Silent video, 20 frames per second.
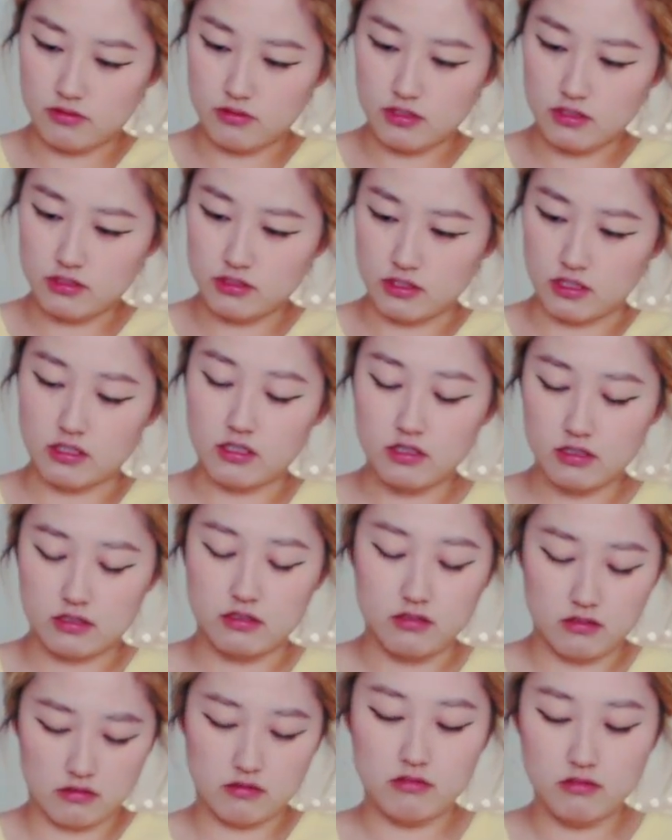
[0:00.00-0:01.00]
Should I shake
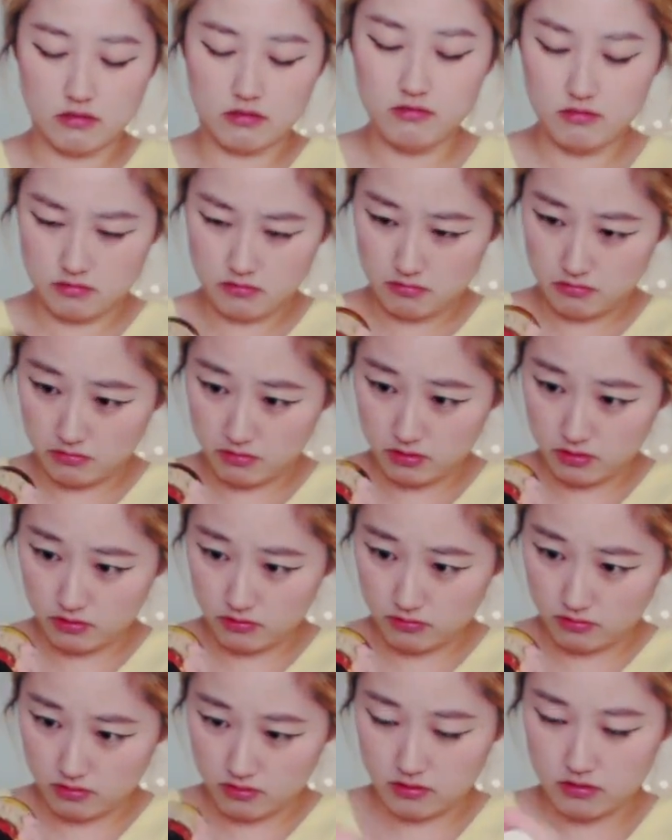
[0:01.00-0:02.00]
it? No,
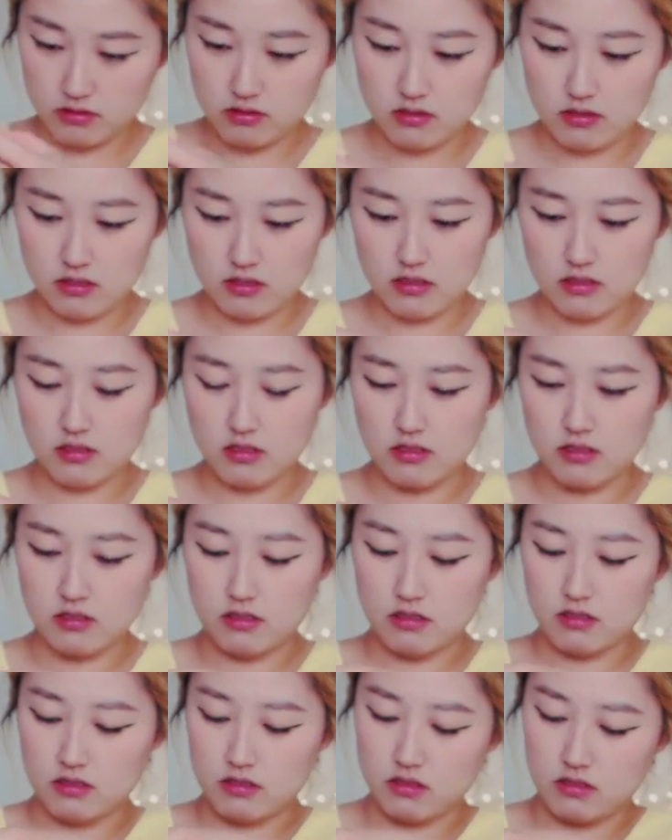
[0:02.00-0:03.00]
this one.
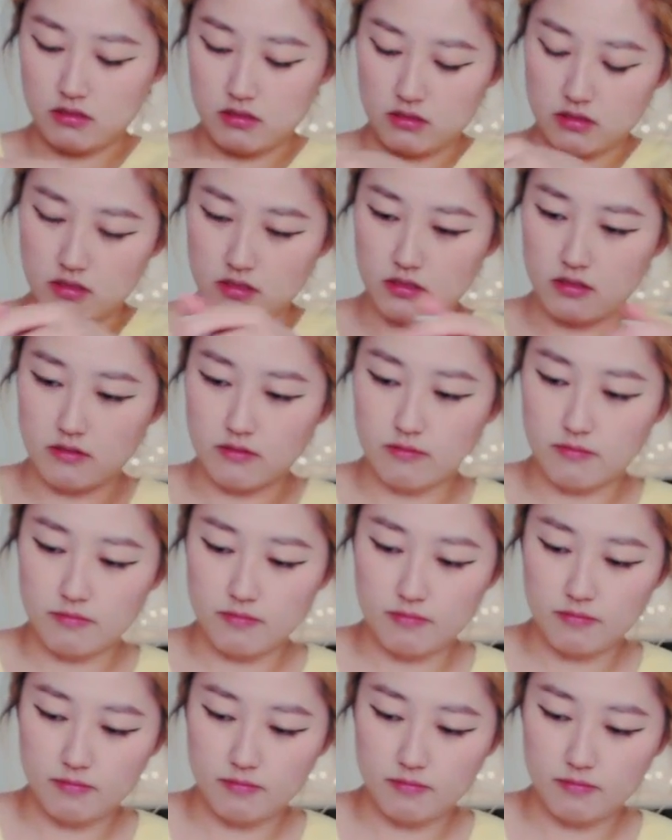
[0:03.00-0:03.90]
Okay.